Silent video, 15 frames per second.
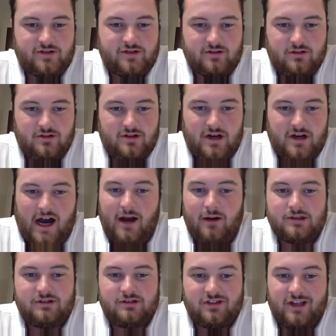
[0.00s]
is,
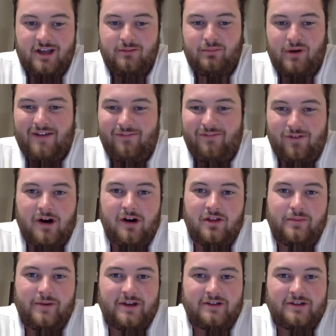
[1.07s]
I will say, by far the